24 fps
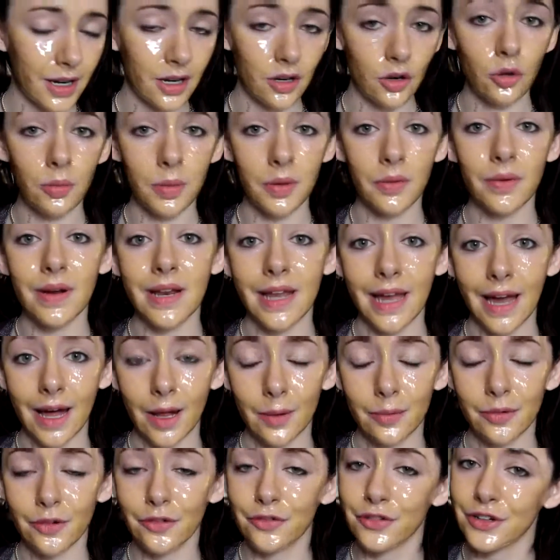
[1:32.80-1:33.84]
and I know it'll be really
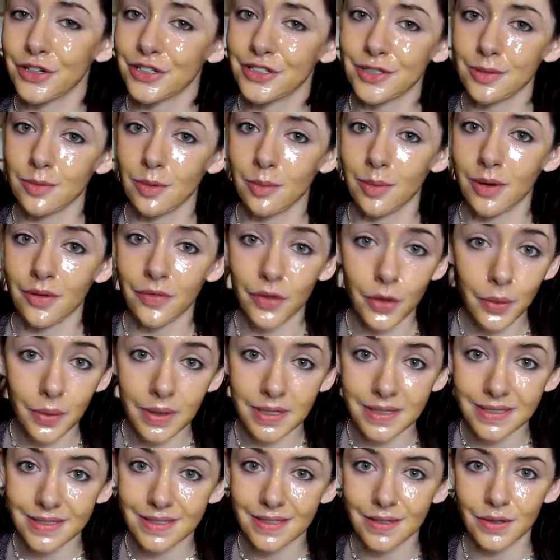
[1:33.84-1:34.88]
helpful for some of my
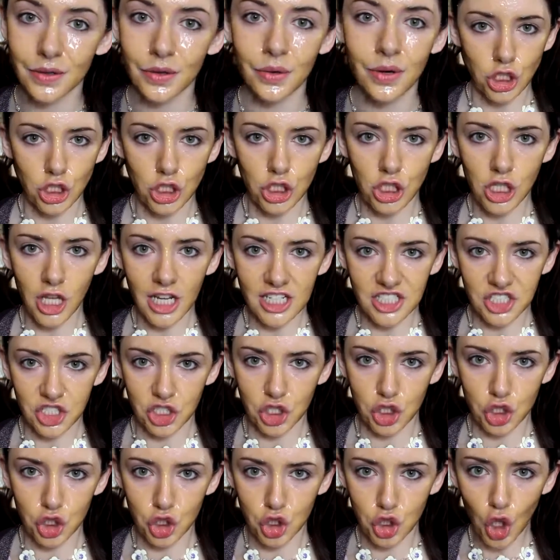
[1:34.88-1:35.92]
viewers, so let's
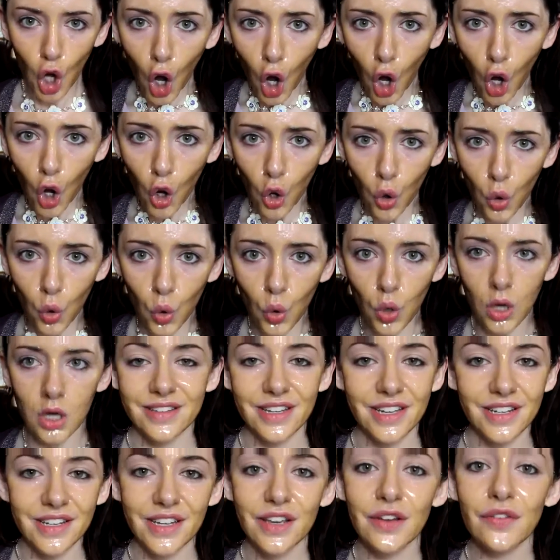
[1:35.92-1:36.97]
go!
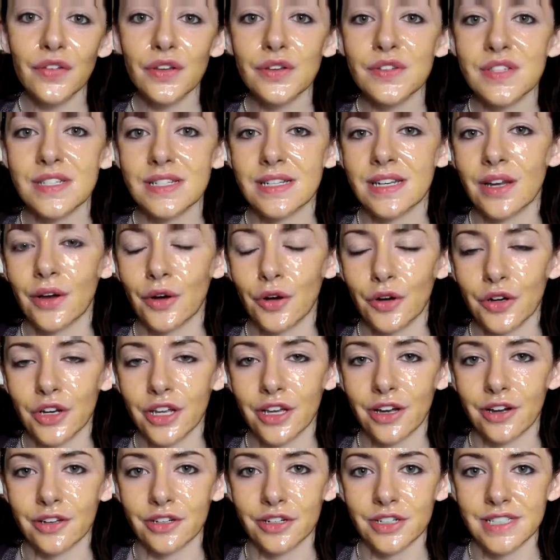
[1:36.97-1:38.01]
The idea of using
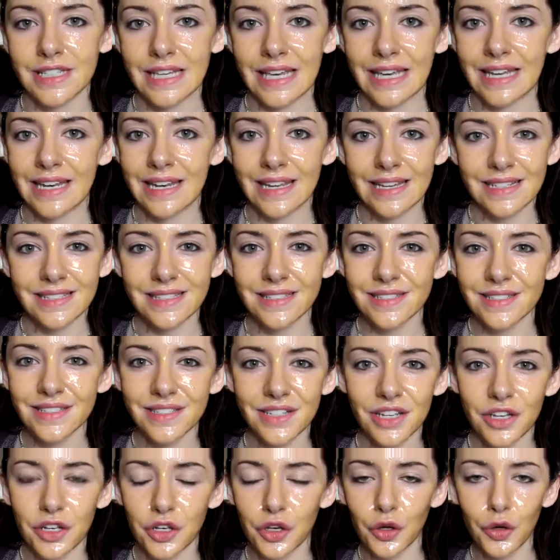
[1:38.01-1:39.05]
honey on your skin
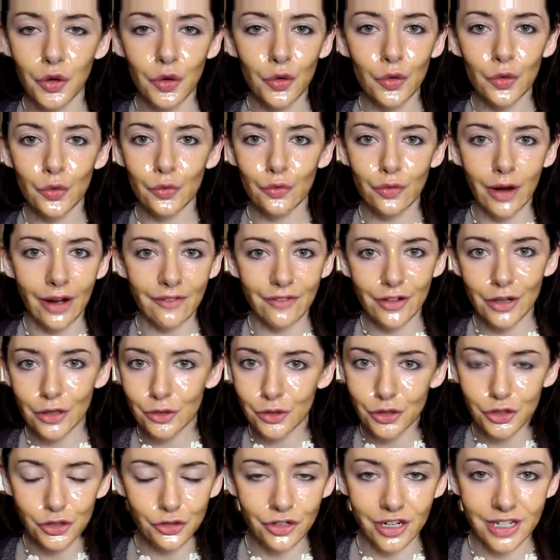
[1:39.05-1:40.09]
isn't a new
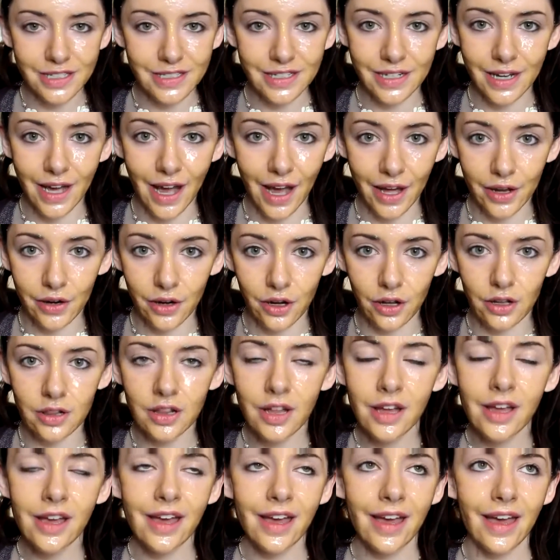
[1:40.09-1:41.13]
revolutionary idea at
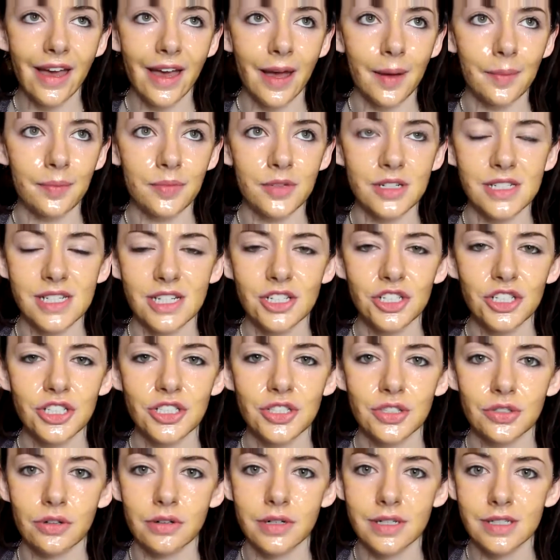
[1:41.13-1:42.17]
all. And um, there's actually
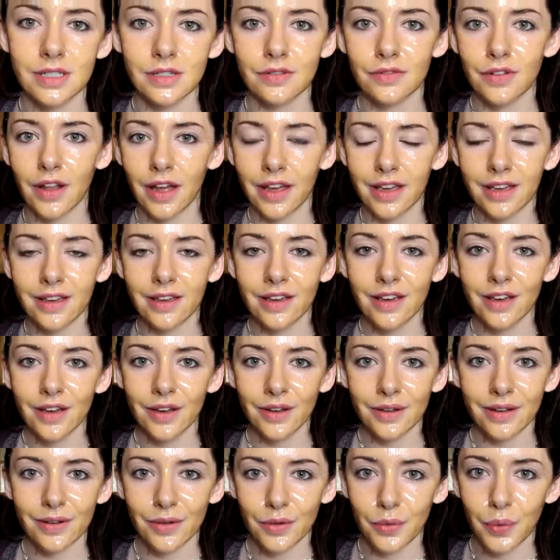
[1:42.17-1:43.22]
stories of like
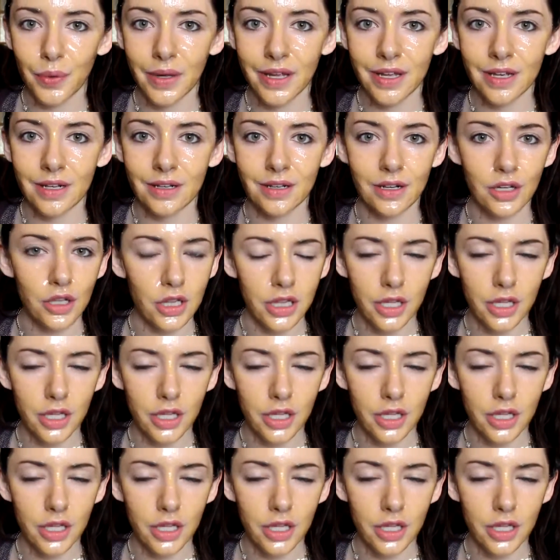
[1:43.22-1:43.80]
Queen